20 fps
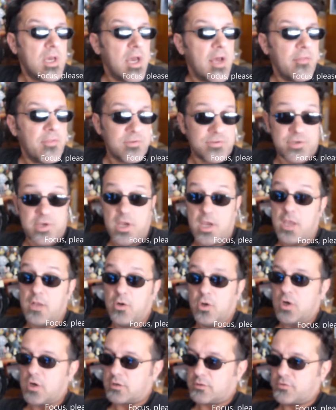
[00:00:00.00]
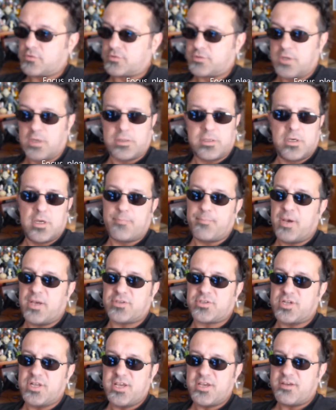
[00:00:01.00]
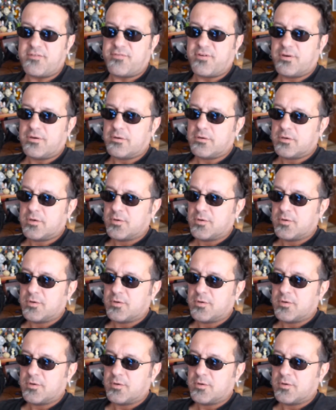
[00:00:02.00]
And they'll say, hey, look, there's nothing up my sleeve.